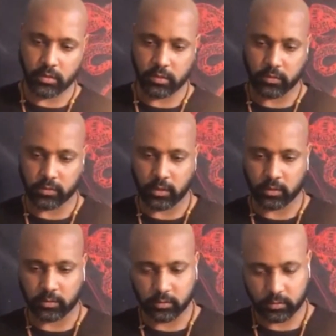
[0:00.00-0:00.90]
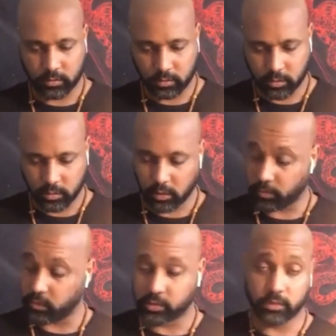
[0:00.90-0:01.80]
Okay,
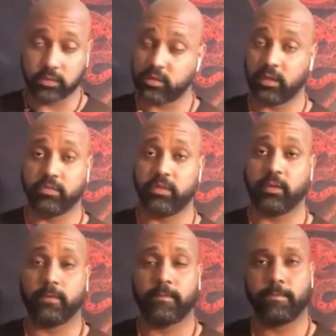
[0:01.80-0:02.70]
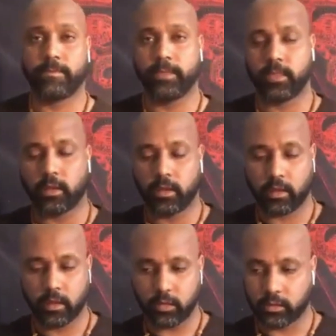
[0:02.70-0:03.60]
I'm going to do the same thing,
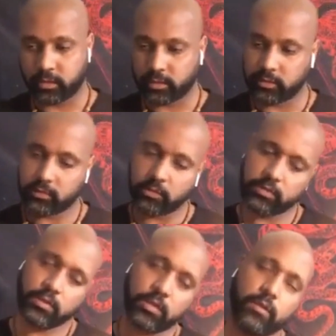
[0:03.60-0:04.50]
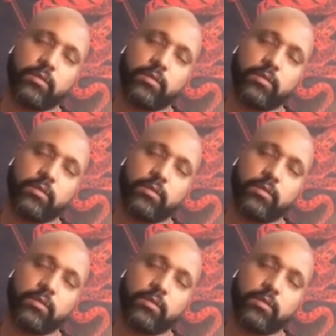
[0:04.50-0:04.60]
connecting to this guy.